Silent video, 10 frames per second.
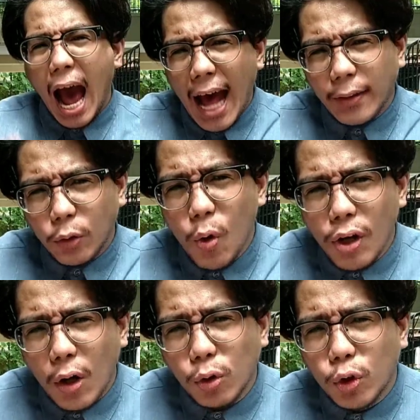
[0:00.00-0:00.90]
At
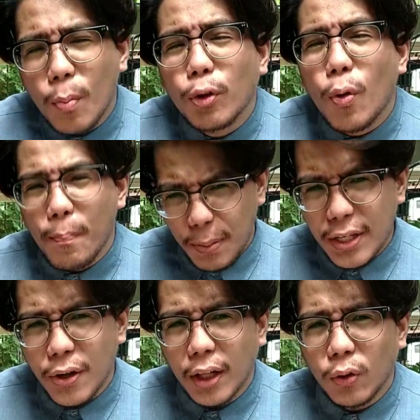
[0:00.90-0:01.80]
kung nagustuhan mo tong
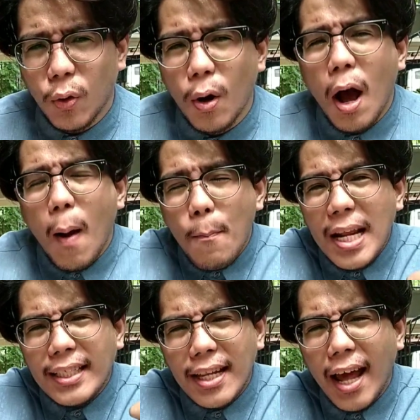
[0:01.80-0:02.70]
video na to,
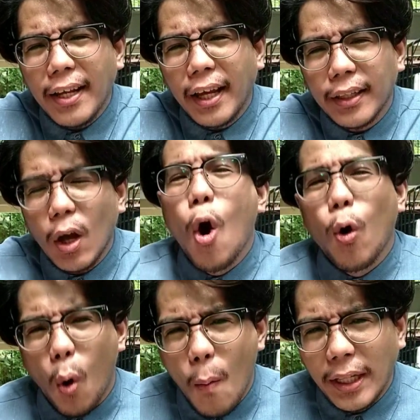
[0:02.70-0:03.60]
please like it,
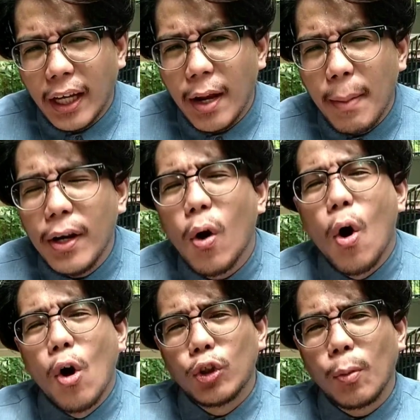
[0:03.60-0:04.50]
comment ka naman o,
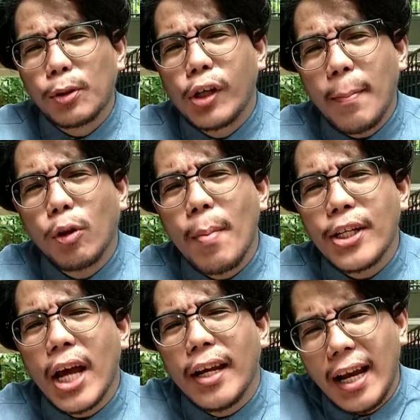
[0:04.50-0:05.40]
subscribe to my
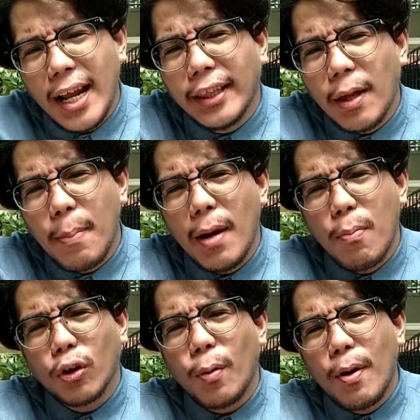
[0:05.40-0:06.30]
channel, hit the bell
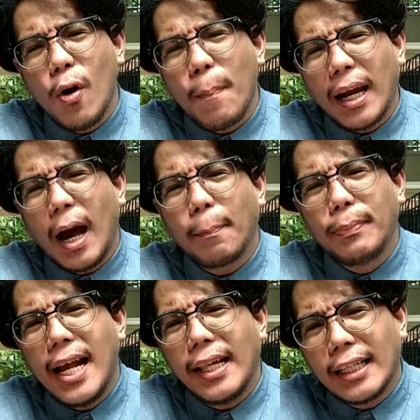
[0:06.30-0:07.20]
button below para
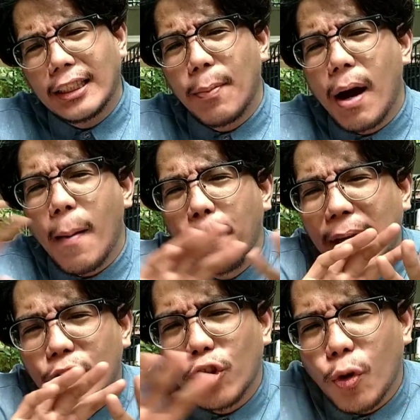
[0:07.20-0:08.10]
updated ka sa mga
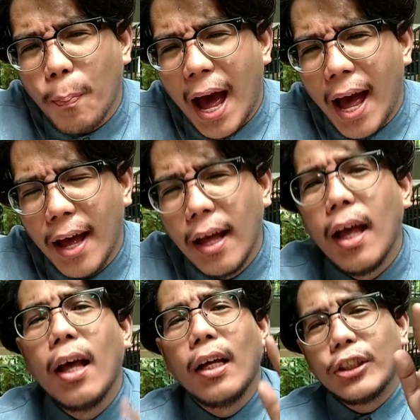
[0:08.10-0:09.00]
videos ko pa.
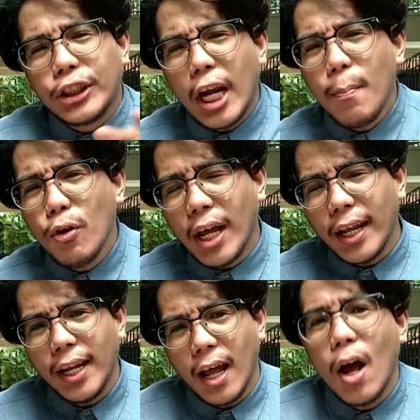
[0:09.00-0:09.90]
Share mo na
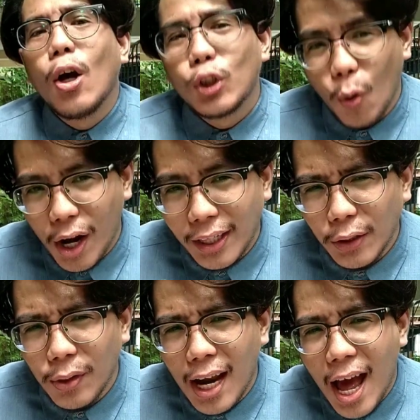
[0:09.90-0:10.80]
rin. So, hanggang
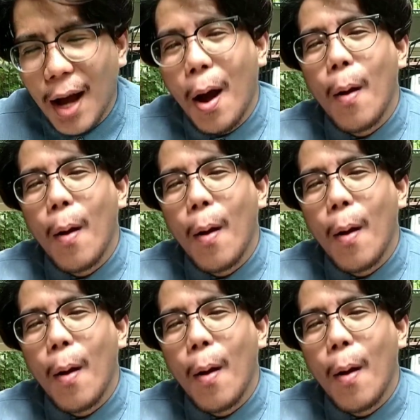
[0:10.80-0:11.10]
dito na lang.